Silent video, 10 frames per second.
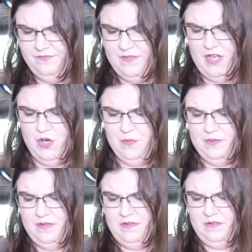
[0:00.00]
I hope
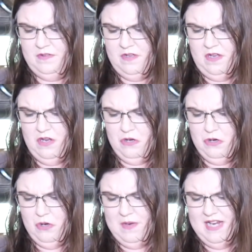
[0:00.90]

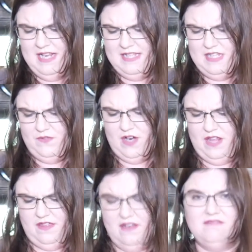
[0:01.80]
nobody needs this for anything.